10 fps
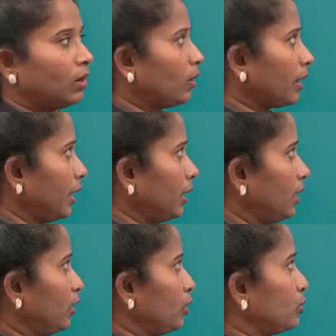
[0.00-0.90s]
Okay.
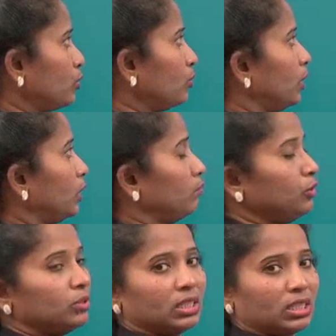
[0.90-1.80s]
So
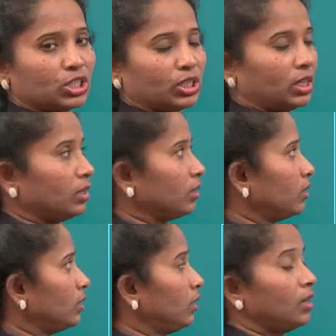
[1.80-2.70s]
musician,
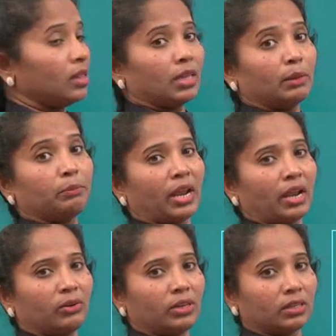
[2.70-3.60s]

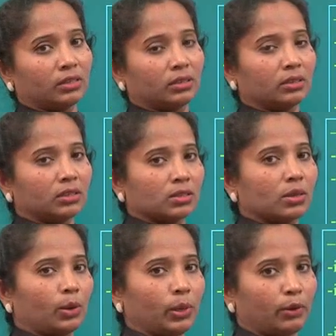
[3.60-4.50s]
librarian. This is
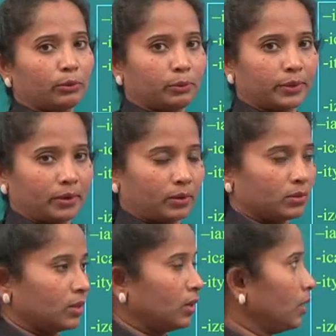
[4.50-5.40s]
how you have to
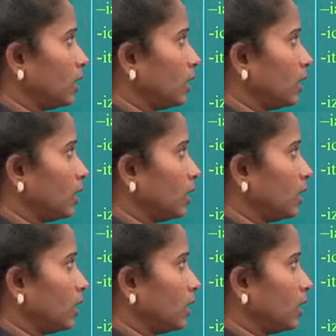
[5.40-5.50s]
pronounce.